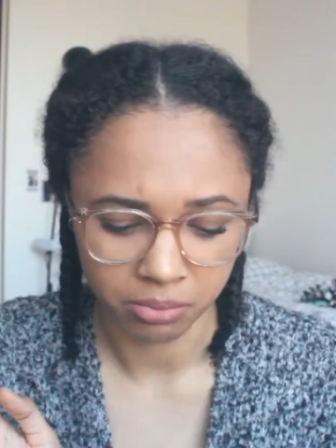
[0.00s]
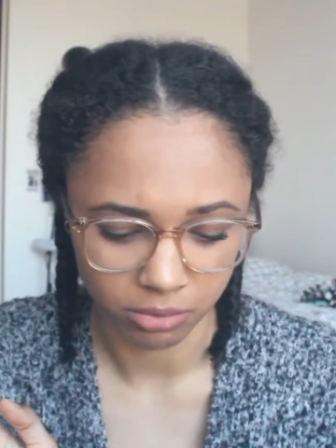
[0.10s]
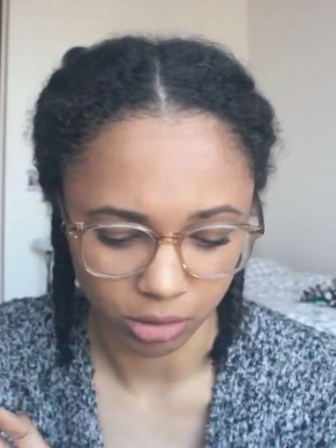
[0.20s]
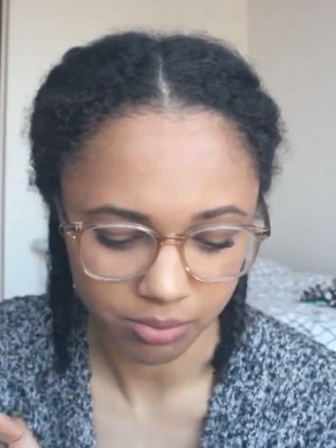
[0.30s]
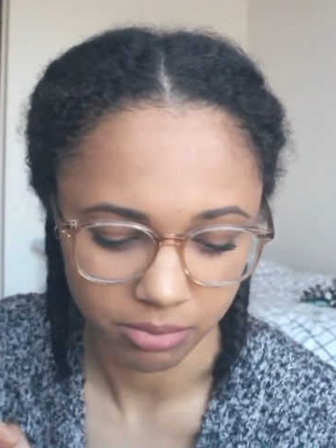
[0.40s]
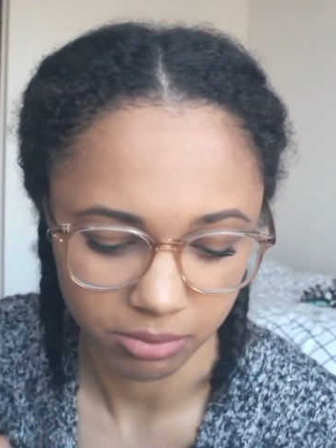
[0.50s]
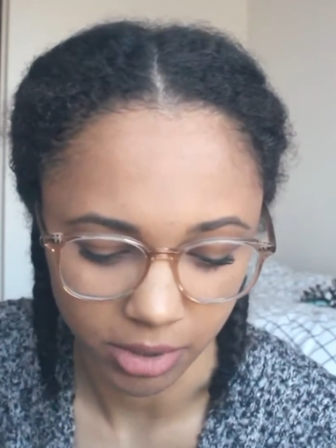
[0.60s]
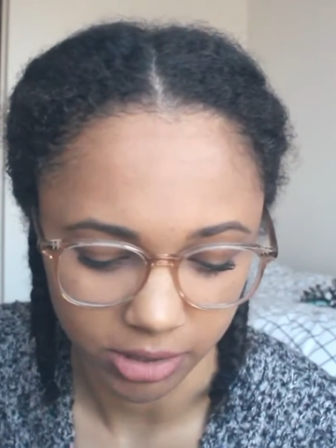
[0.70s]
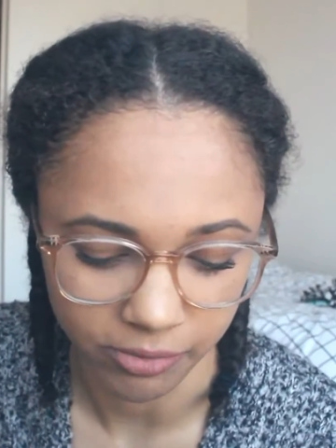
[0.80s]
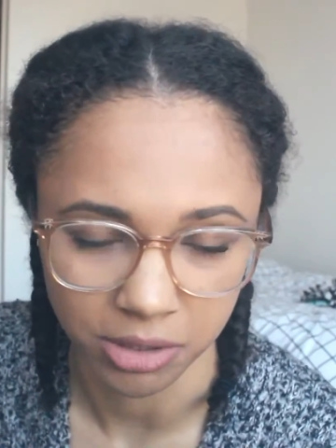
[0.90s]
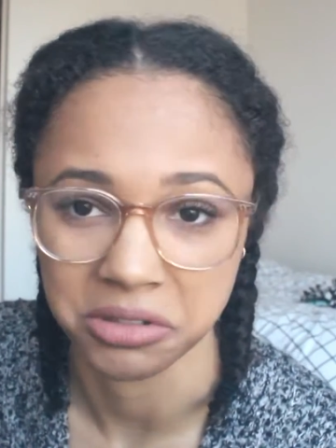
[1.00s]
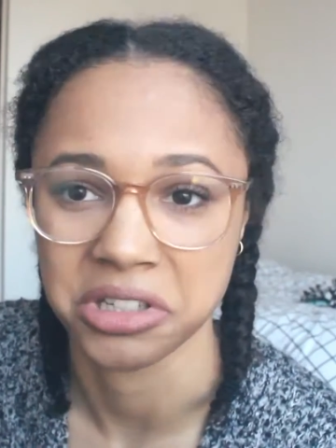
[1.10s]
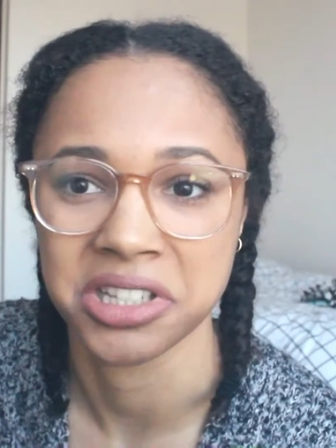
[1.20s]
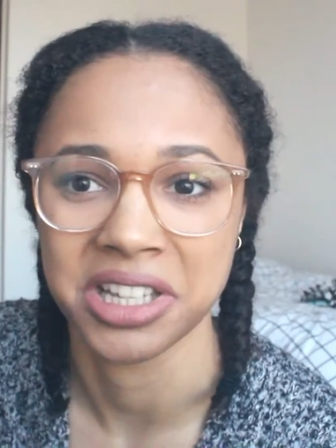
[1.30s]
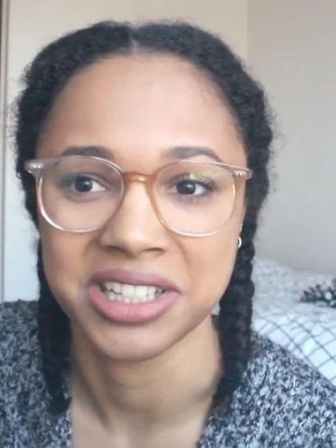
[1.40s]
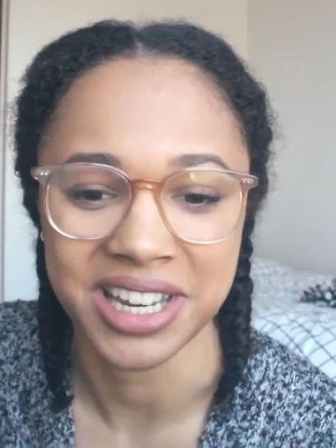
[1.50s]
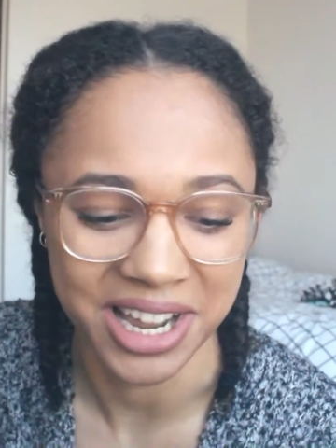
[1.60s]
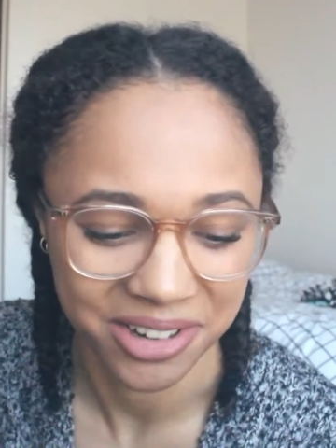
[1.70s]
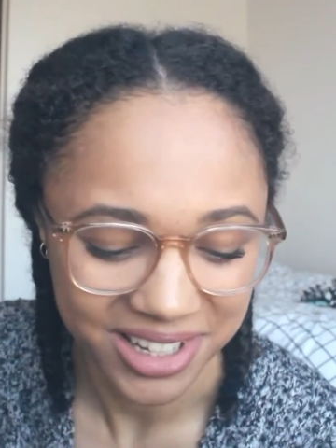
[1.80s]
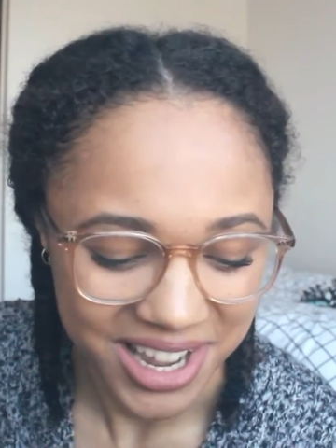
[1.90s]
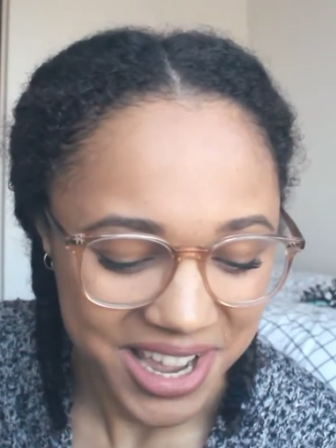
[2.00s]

oh, my phone just slid down.